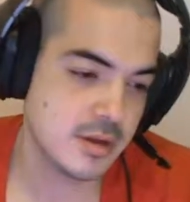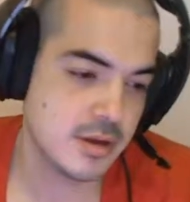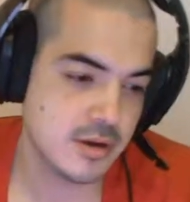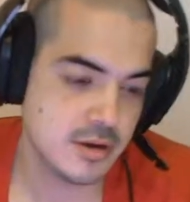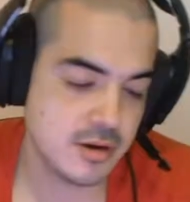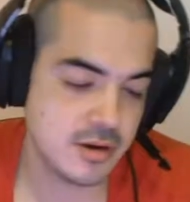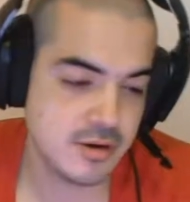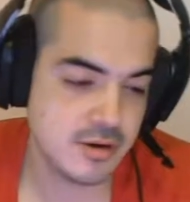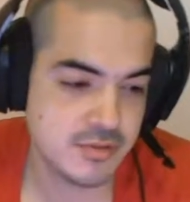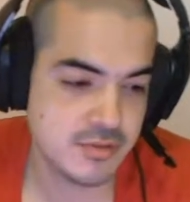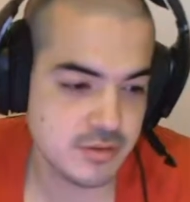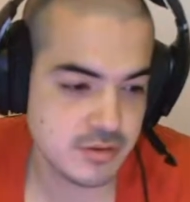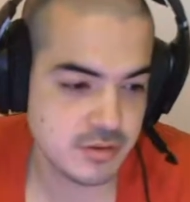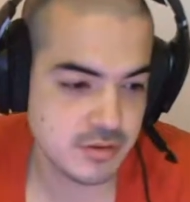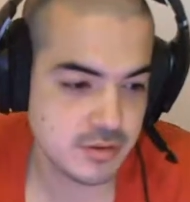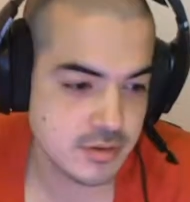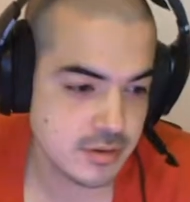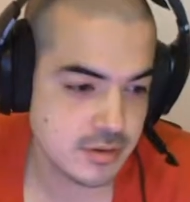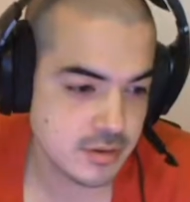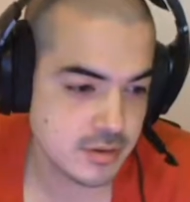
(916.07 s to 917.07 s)

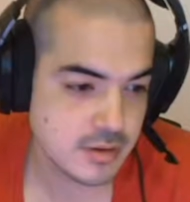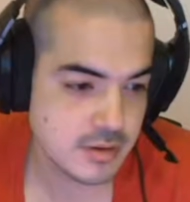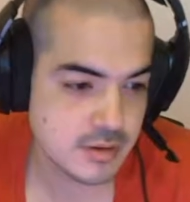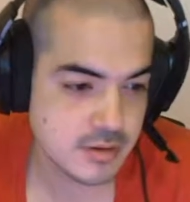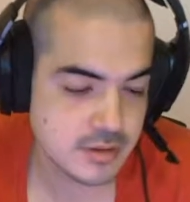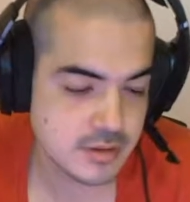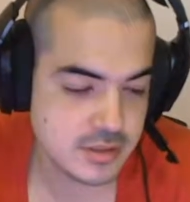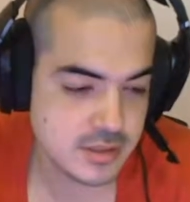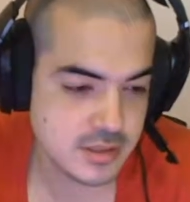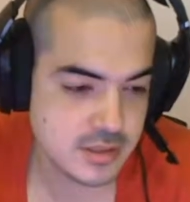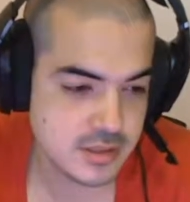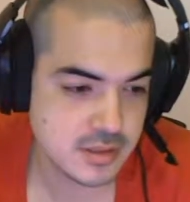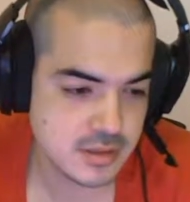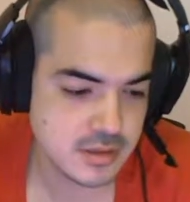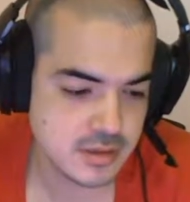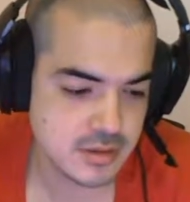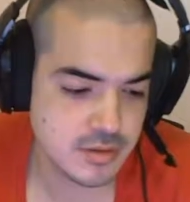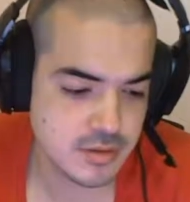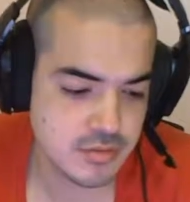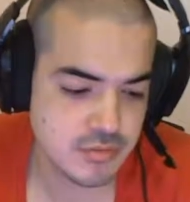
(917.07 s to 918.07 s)
often
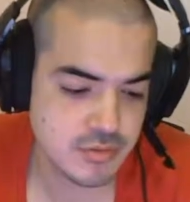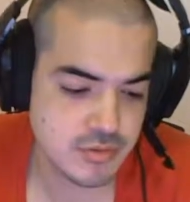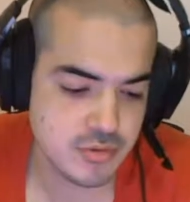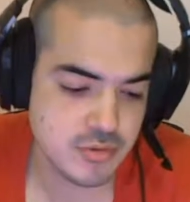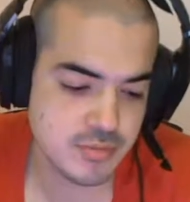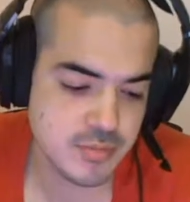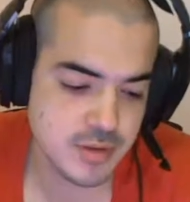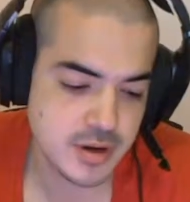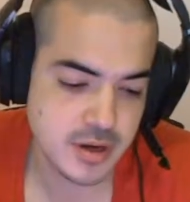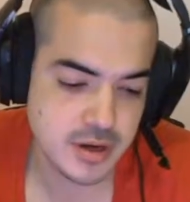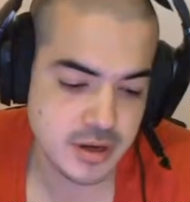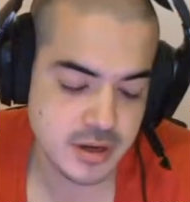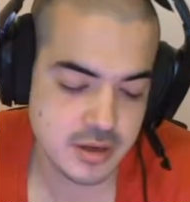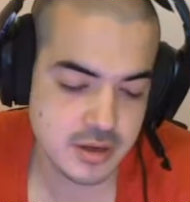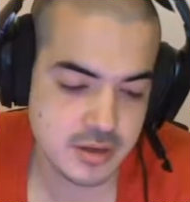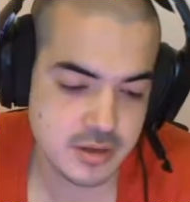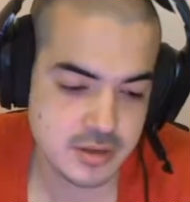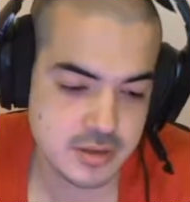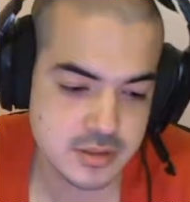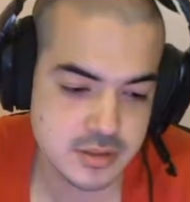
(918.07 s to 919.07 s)
consistently through my
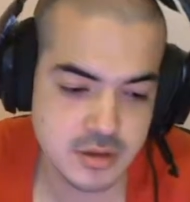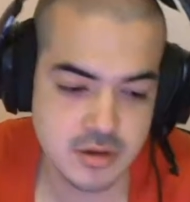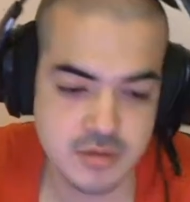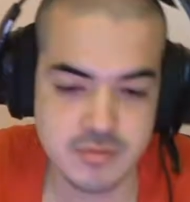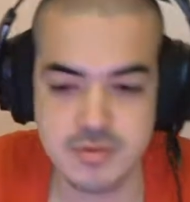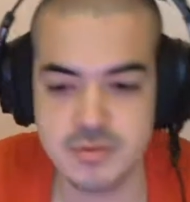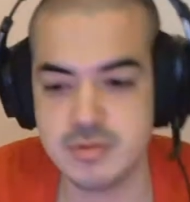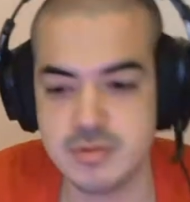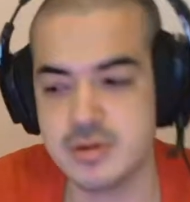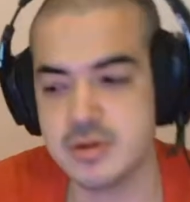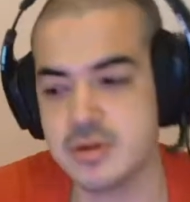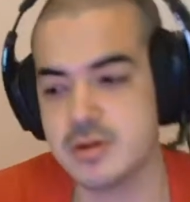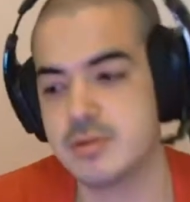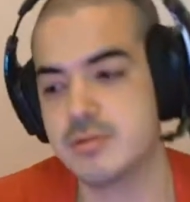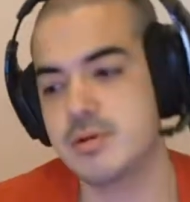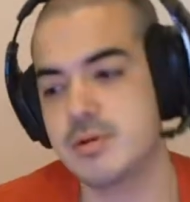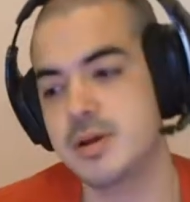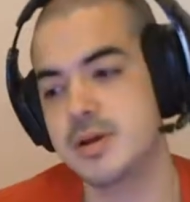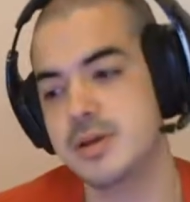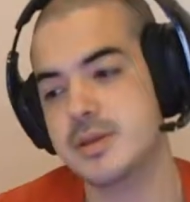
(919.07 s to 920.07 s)
solver work,
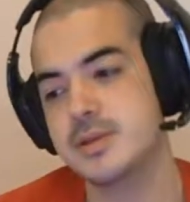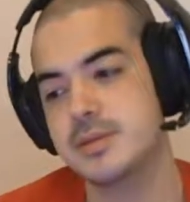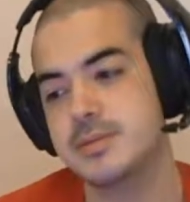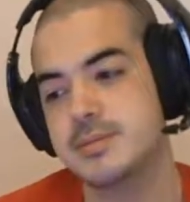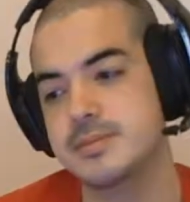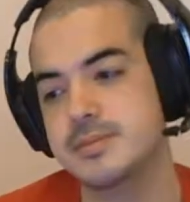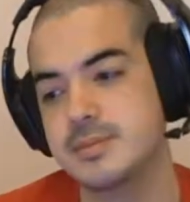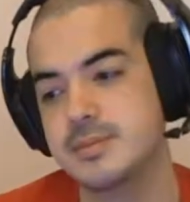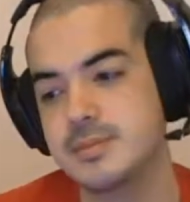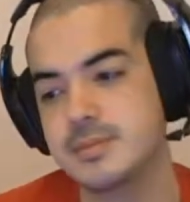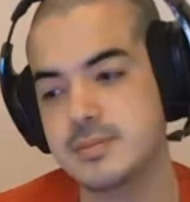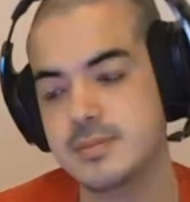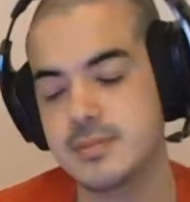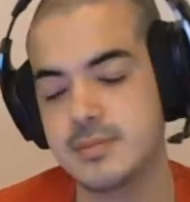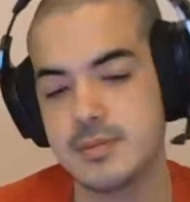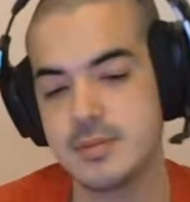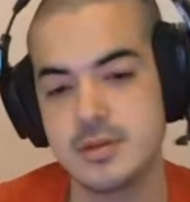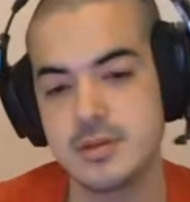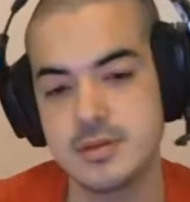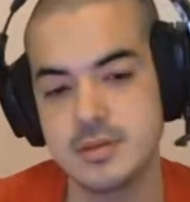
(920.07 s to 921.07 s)
right?
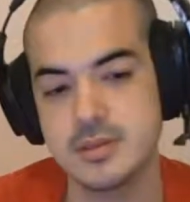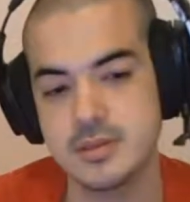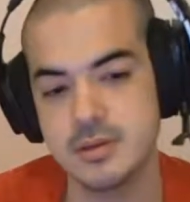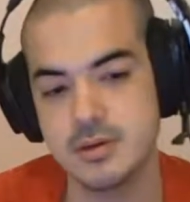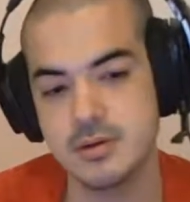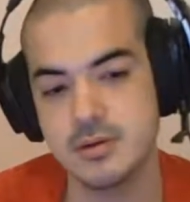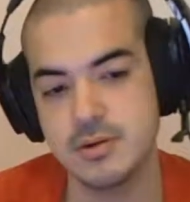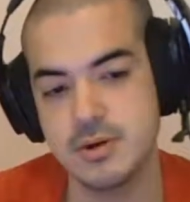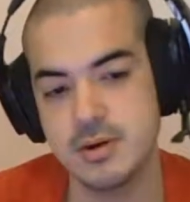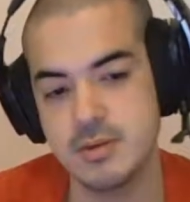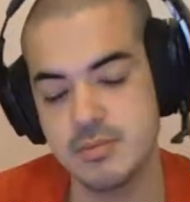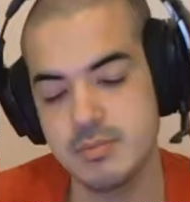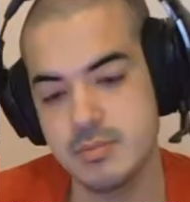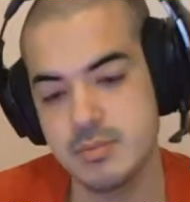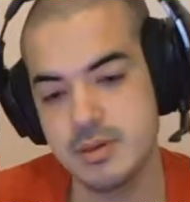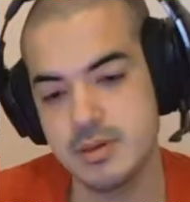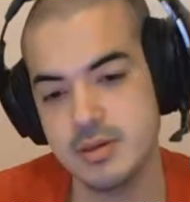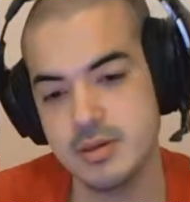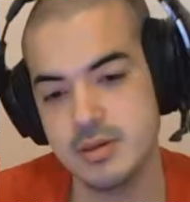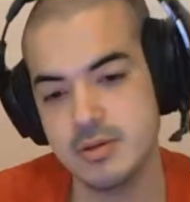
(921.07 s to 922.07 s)
So I'm
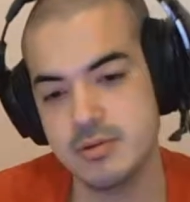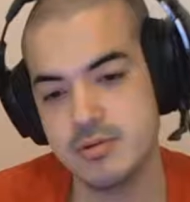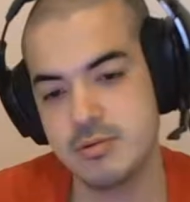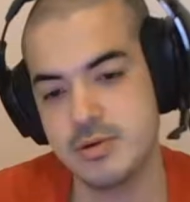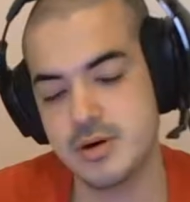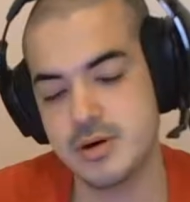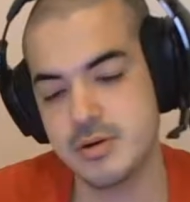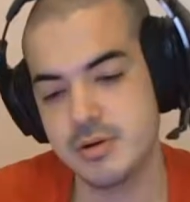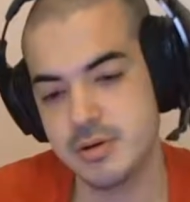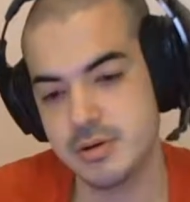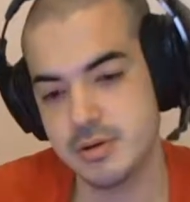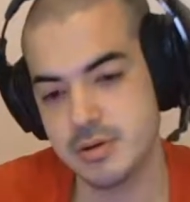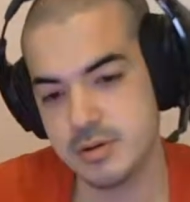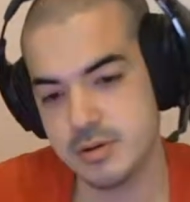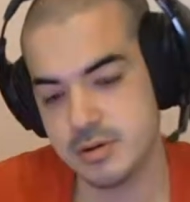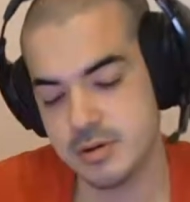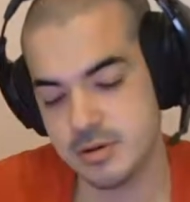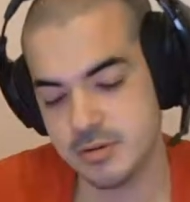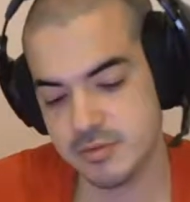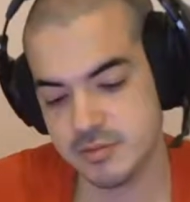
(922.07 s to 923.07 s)
acquiring
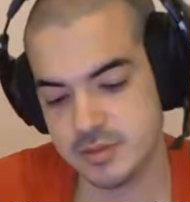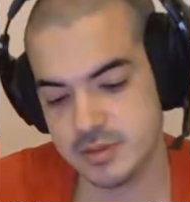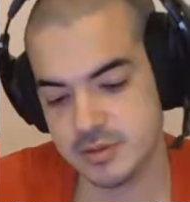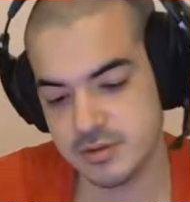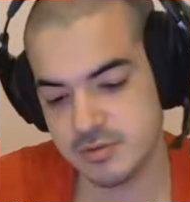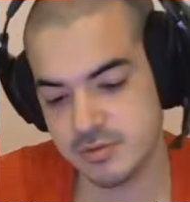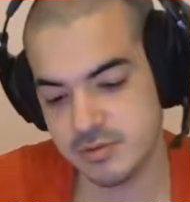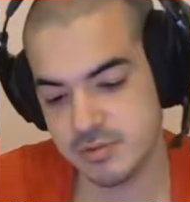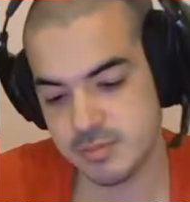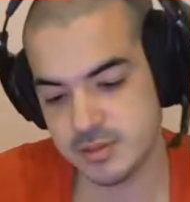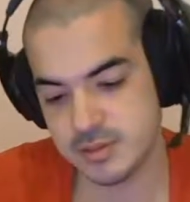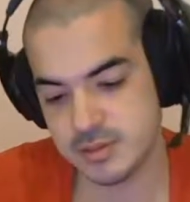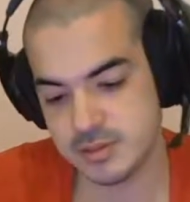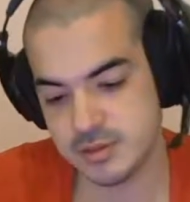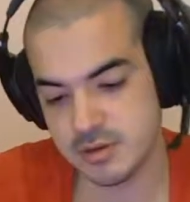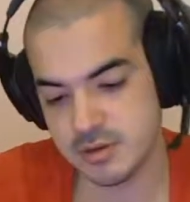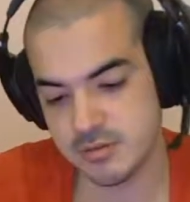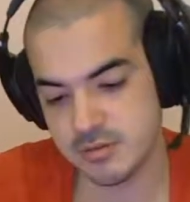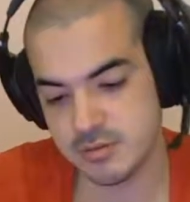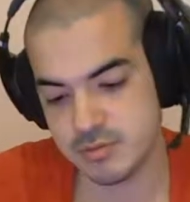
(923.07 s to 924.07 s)
a lot of stuff with my
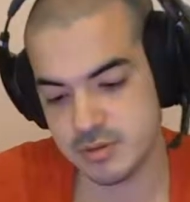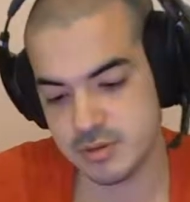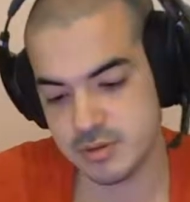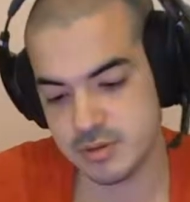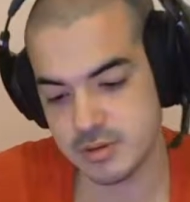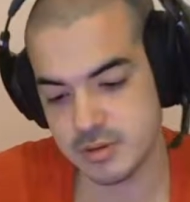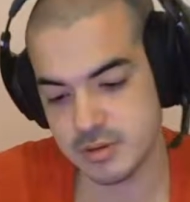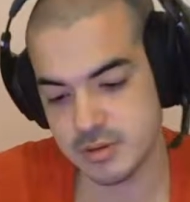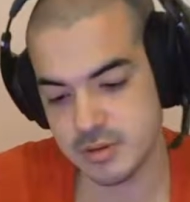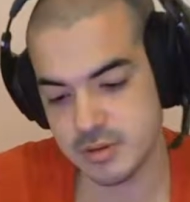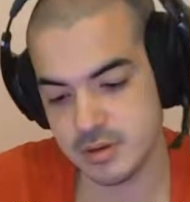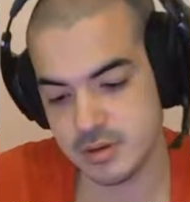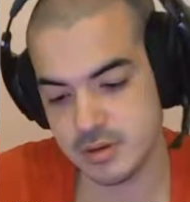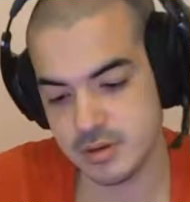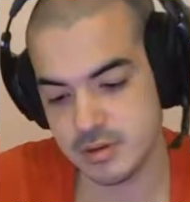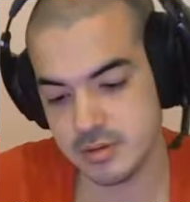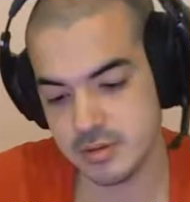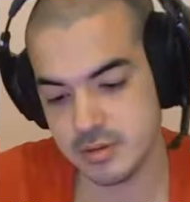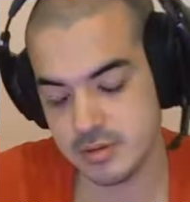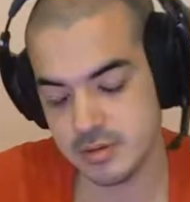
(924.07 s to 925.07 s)
solver work, and
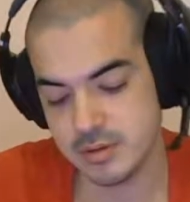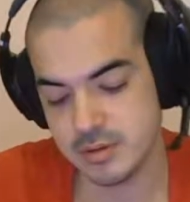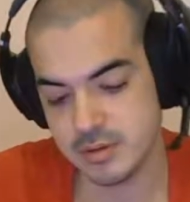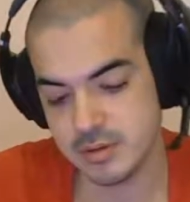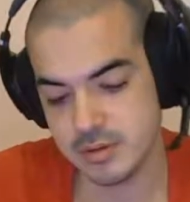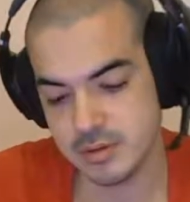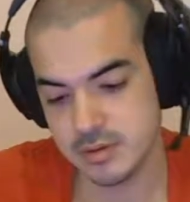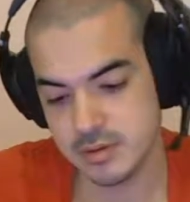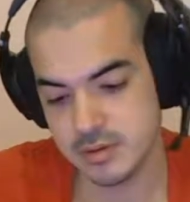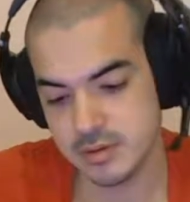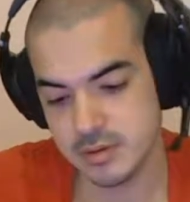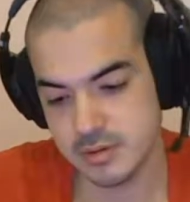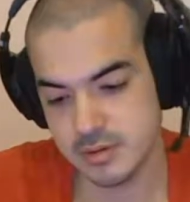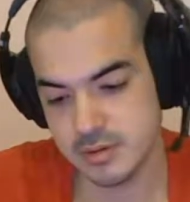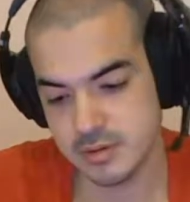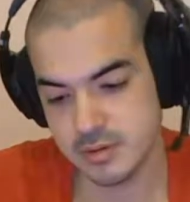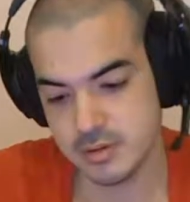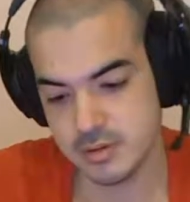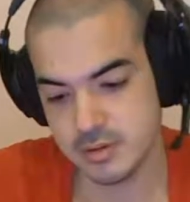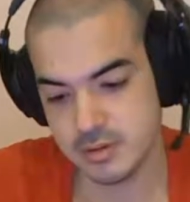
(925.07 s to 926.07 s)

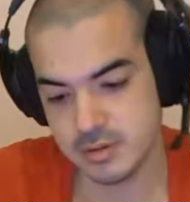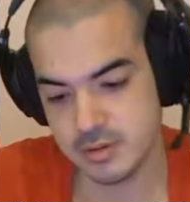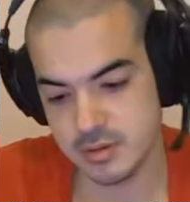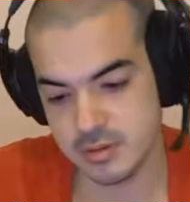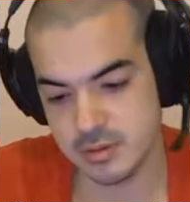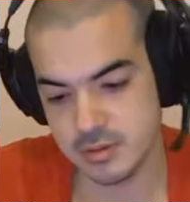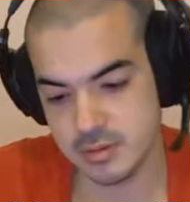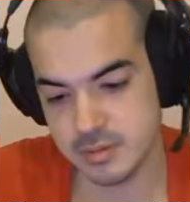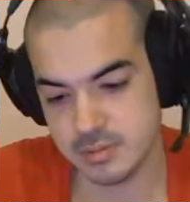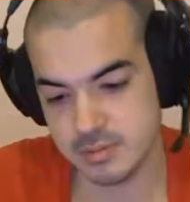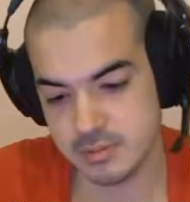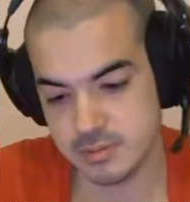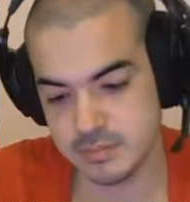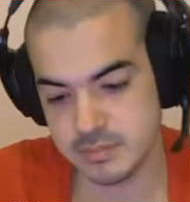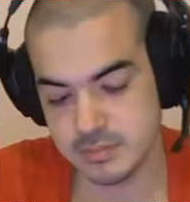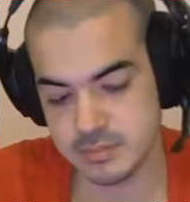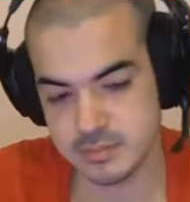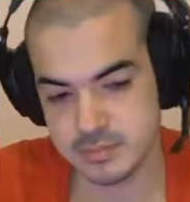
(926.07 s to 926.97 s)
um,